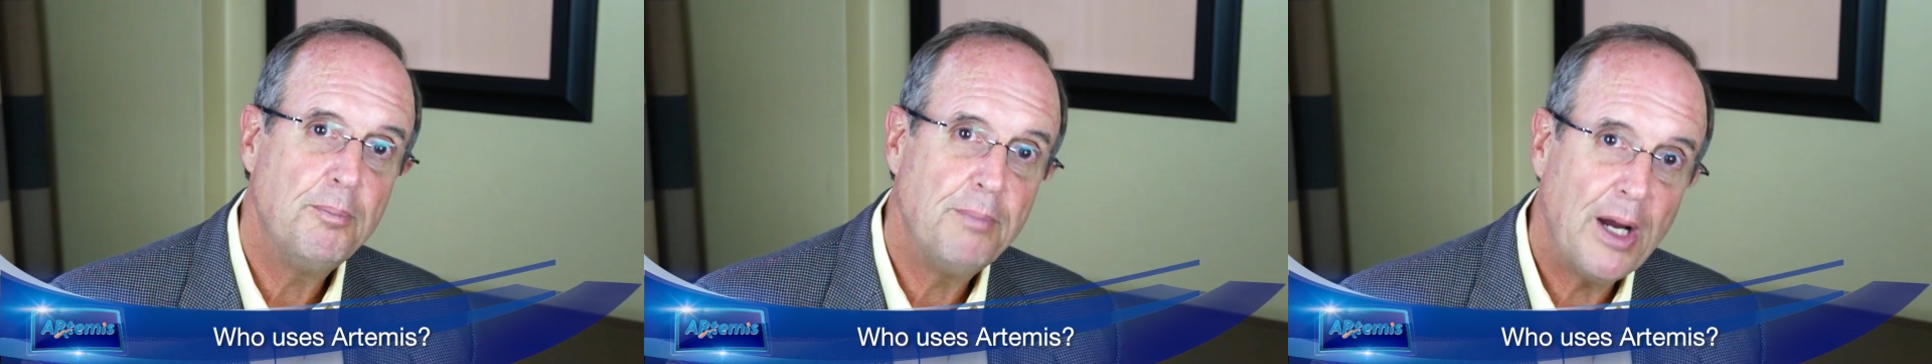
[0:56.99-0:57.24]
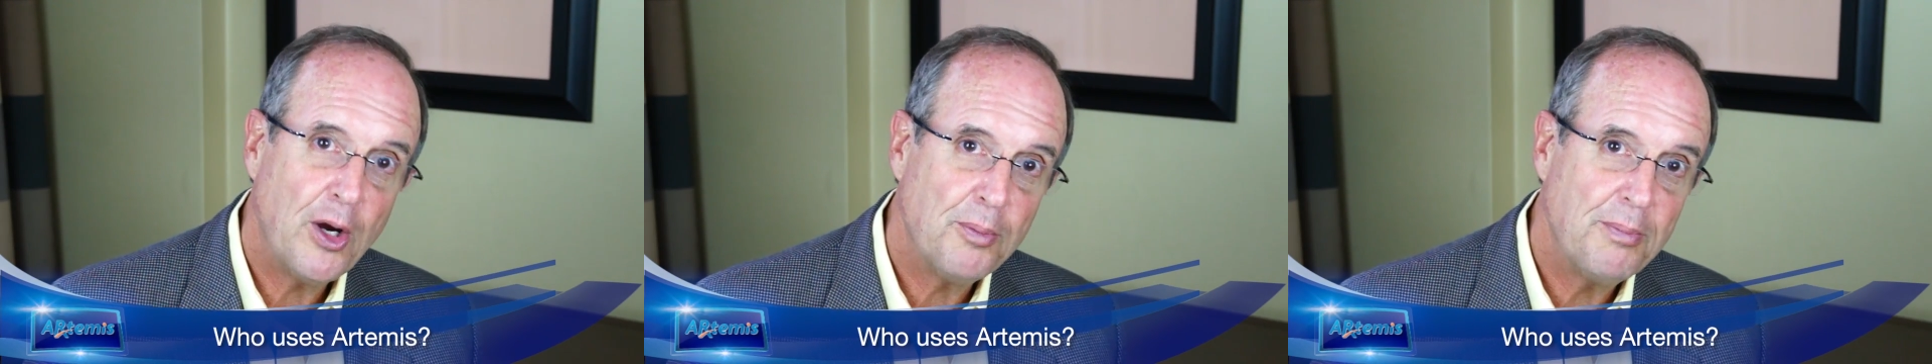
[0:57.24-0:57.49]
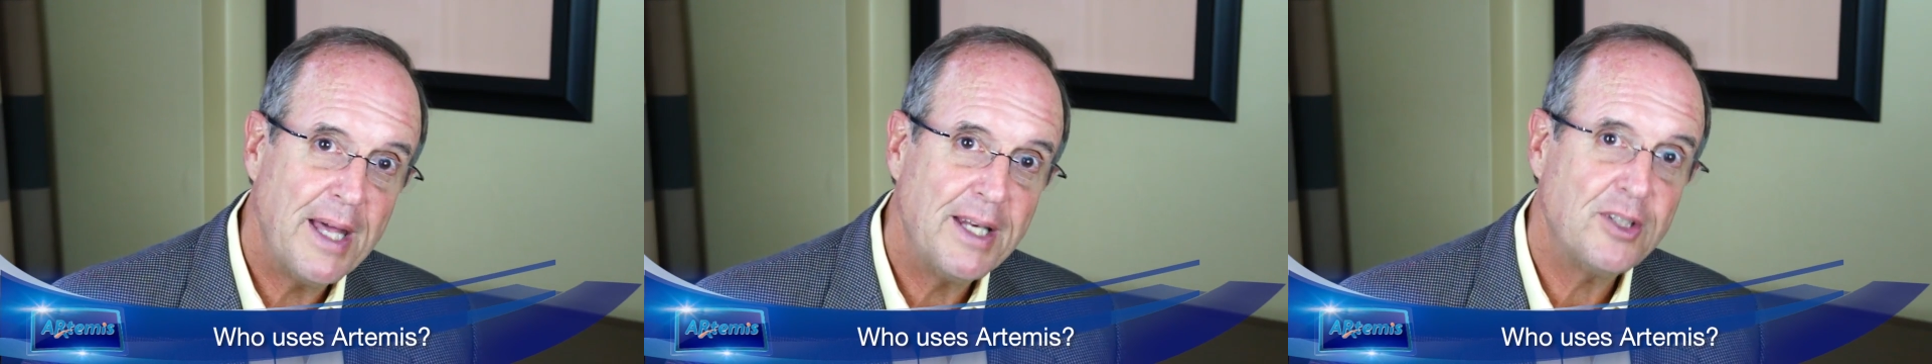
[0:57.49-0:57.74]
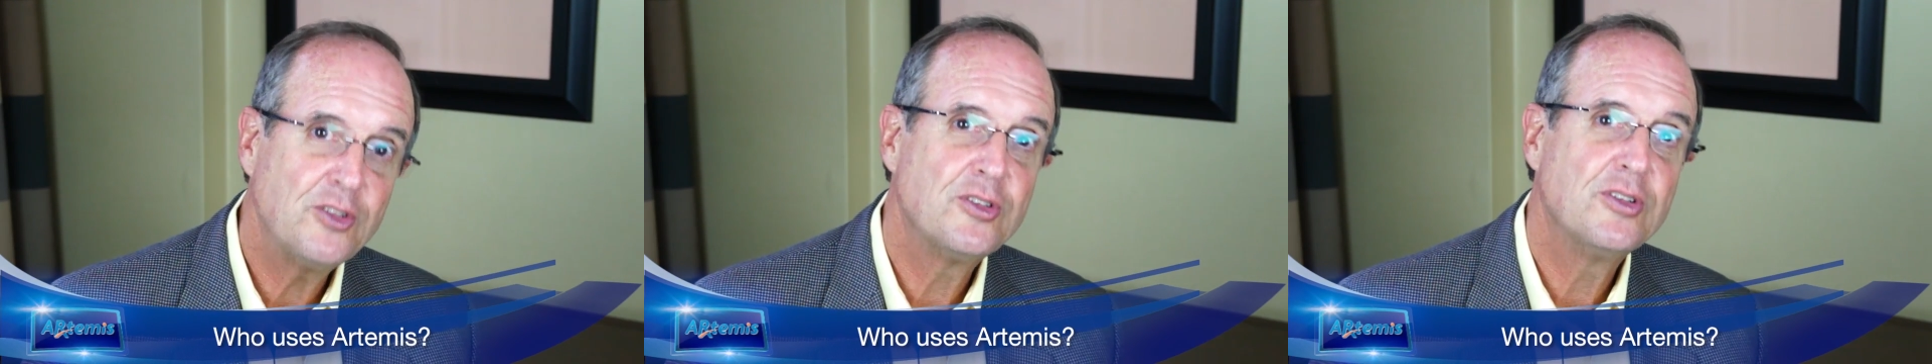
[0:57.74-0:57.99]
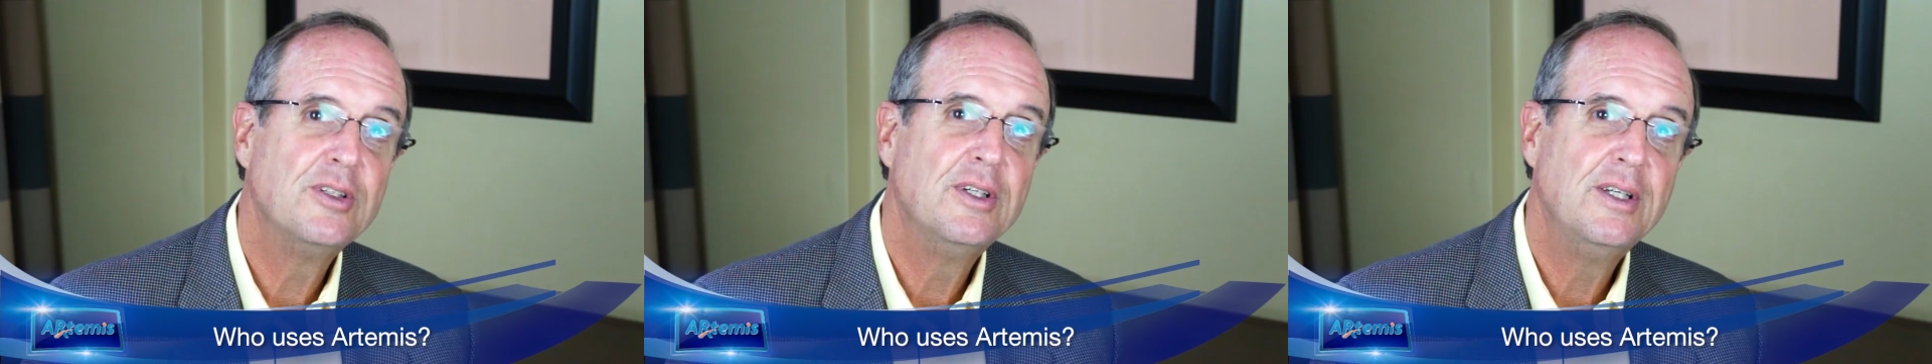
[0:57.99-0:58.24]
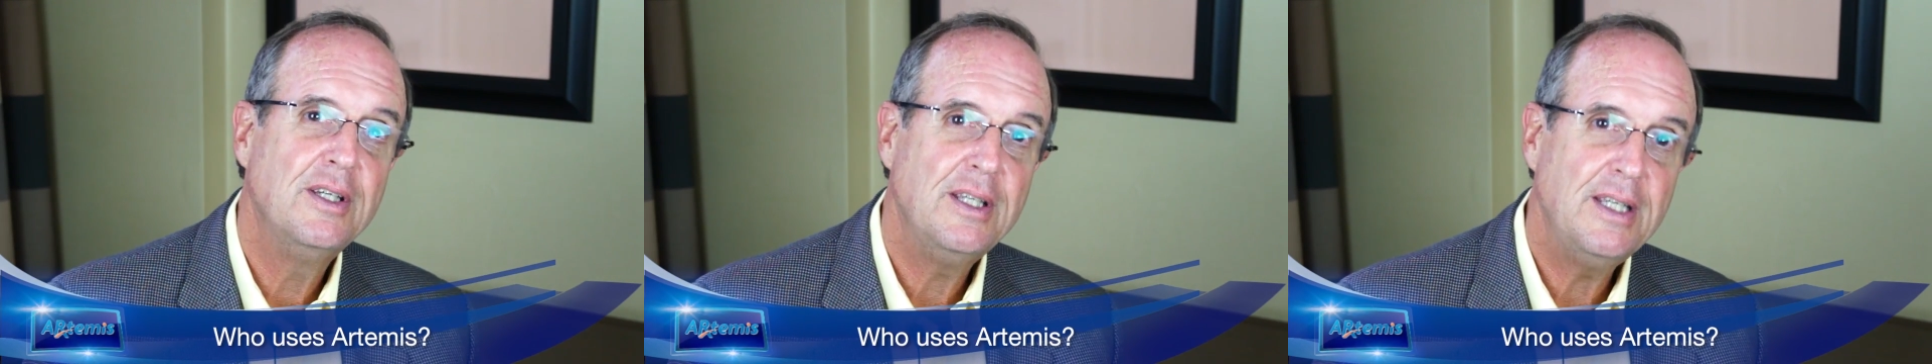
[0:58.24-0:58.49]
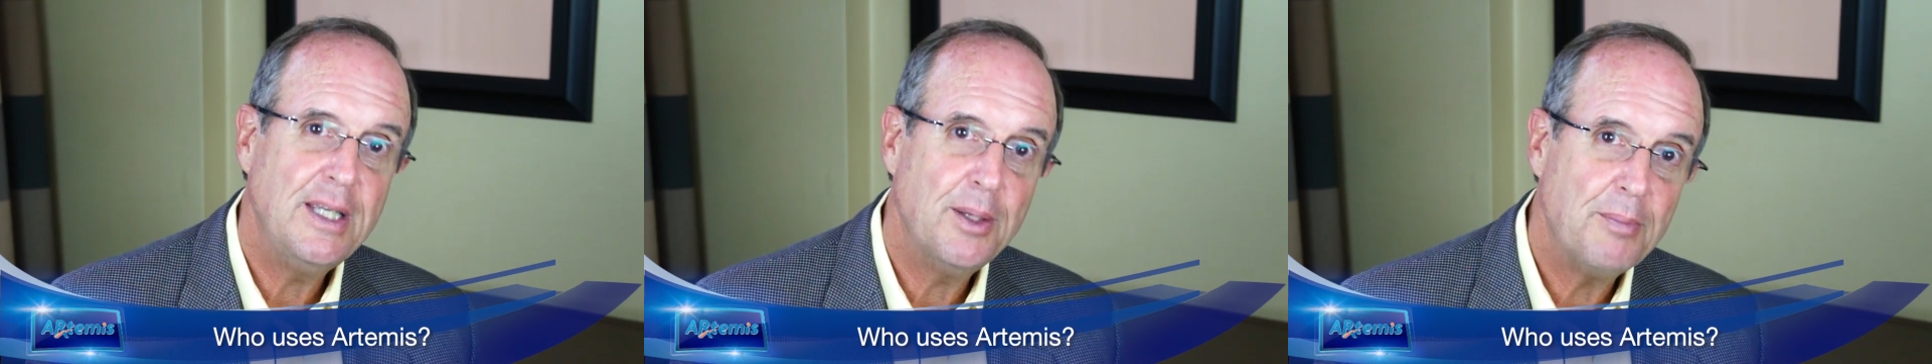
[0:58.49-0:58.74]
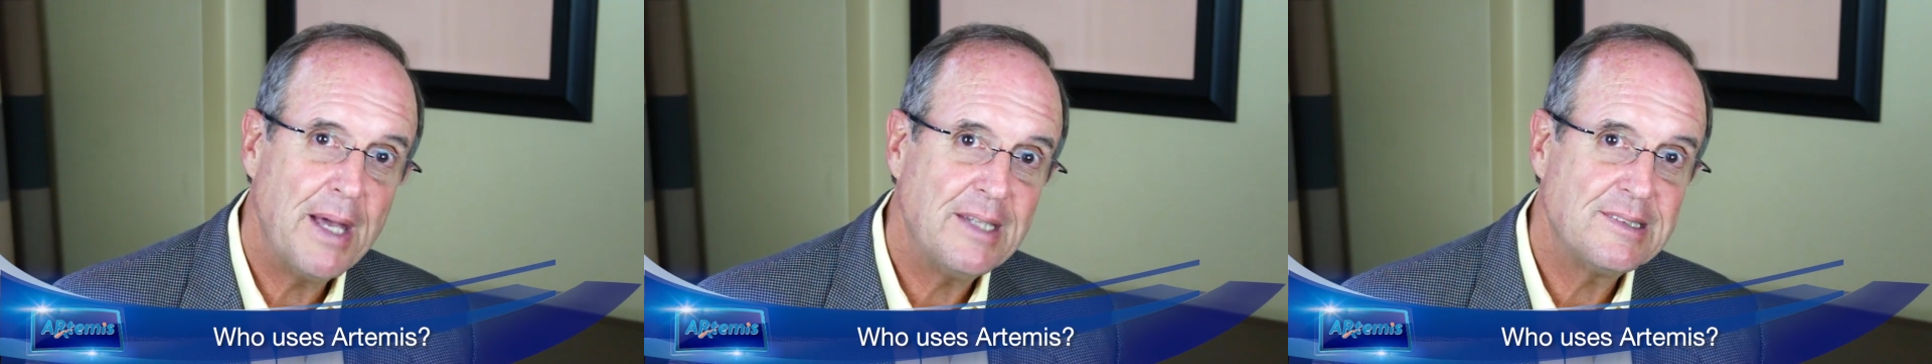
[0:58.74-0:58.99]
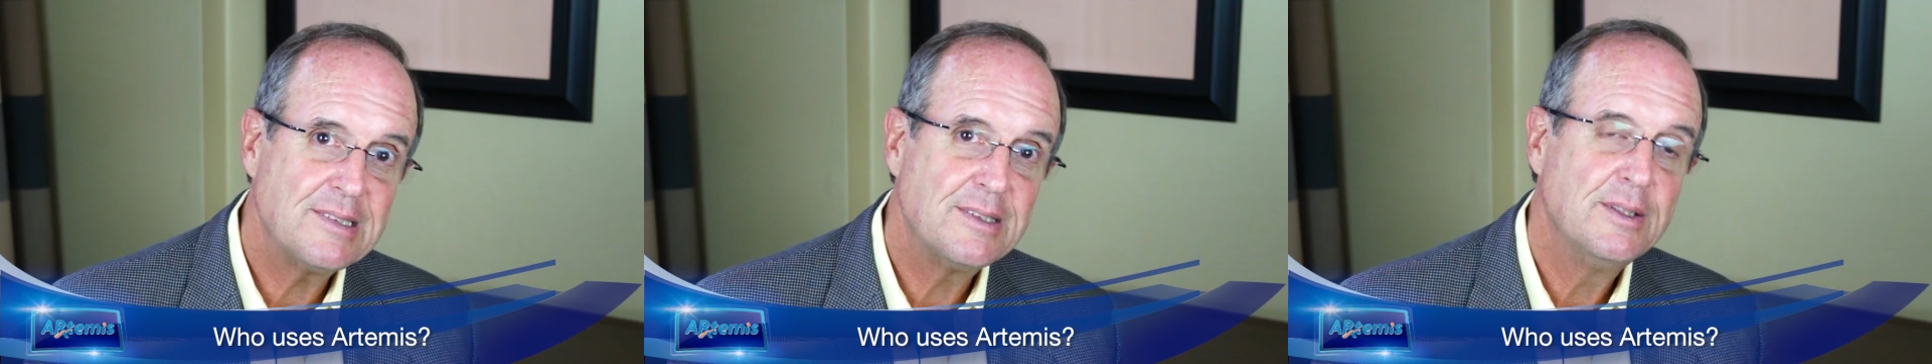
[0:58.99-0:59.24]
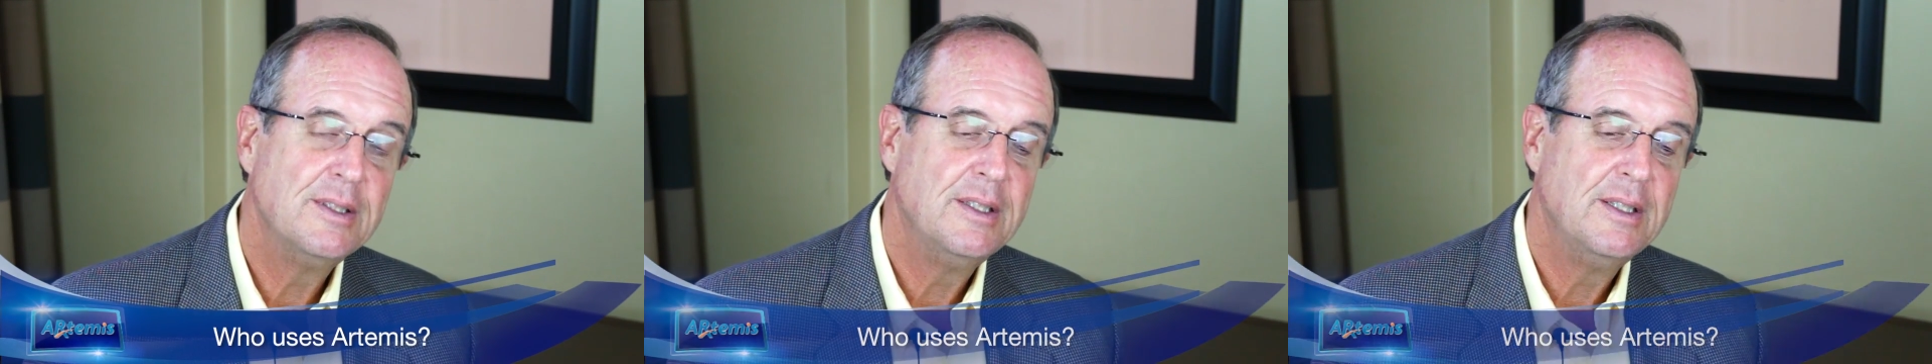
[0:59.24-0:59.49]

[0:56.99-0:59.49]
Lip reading: paramedics, EMS,